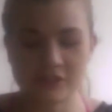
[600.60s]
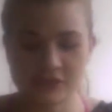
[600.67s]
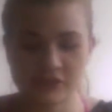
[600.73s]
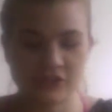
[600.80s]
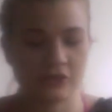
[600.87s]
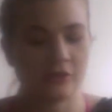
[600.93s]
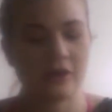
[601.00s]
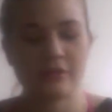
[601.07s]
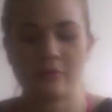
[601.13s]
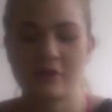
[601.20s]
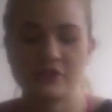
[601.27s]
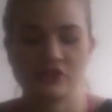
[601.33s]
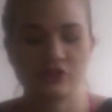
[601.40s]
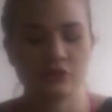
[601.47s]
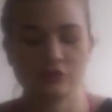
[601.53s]
to do,
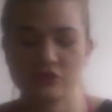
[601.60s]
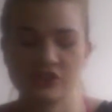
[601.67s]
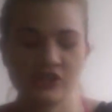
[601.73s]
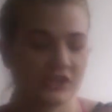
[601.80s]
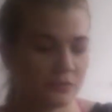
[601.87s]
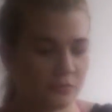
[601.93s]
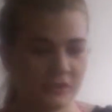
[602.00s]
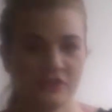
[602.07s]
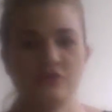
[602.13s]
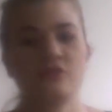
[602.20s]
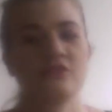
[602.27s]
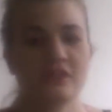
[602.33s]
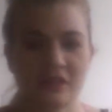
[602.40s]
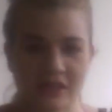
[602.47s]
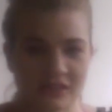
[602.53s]
otherwise you'll just be sore
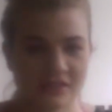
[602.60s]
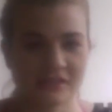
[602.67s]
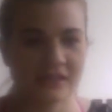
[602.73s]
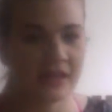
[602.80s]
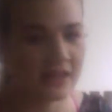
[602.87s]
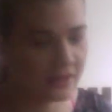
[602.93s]
the next day